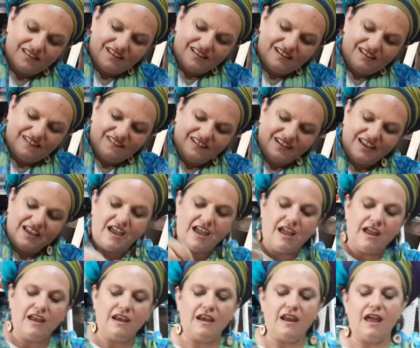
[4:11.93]

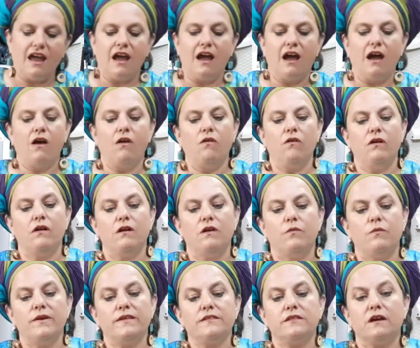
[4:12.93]
Okay, now
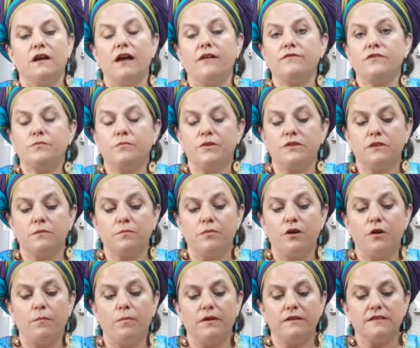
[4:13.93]
we still have to put the
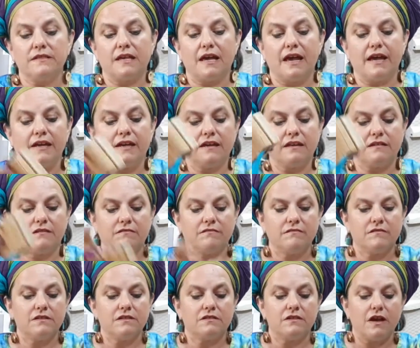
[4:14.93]
purple side in.
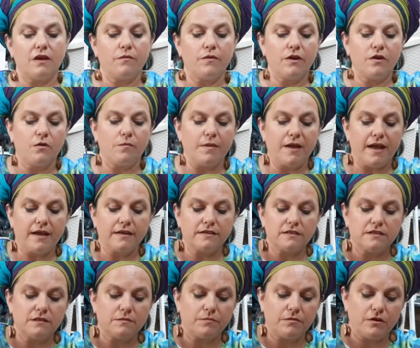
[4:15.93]
So now we go back
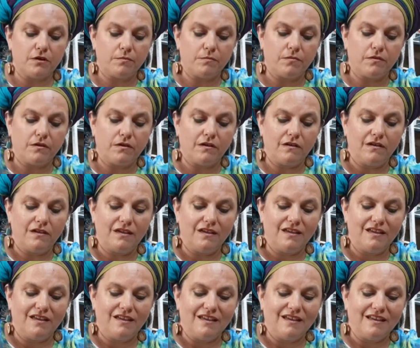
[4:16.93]
to the purple
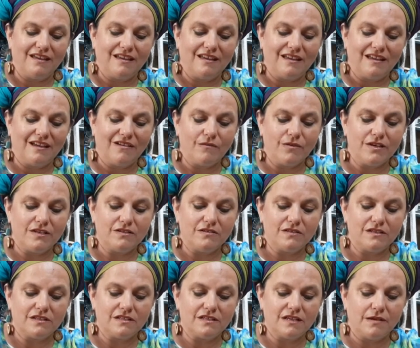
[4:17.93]
and we do
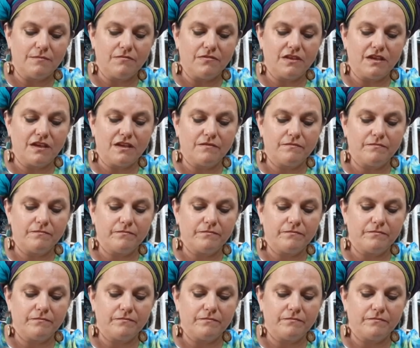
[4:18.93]
the same thing.